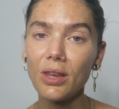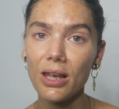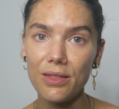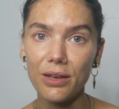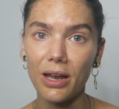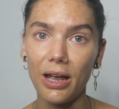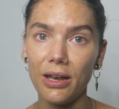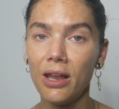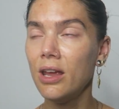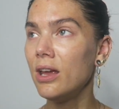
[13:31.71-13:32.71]
in the
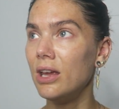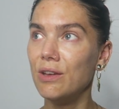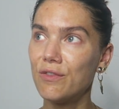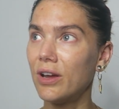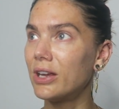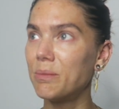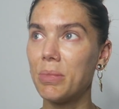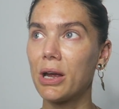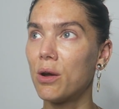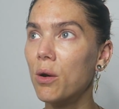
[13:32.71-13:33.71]
night, if I get
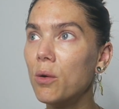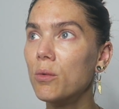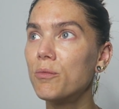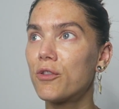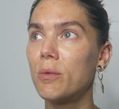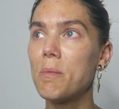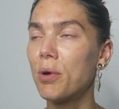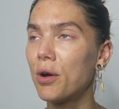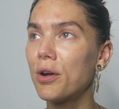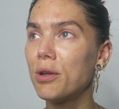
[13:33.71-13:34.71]
back home from a
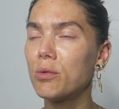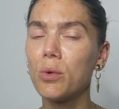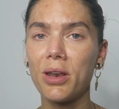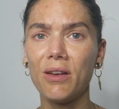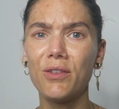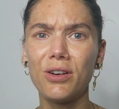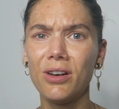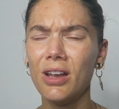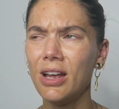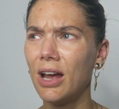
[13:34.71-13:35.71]
party or
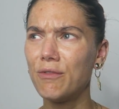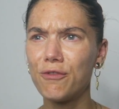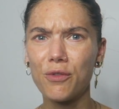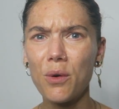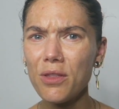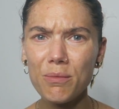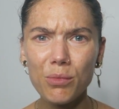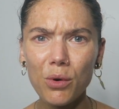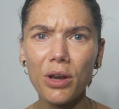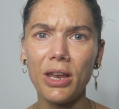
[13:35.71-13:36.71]
whatever at 4 in the
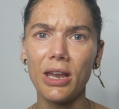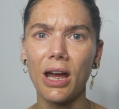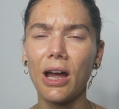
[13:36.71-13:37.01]
morning,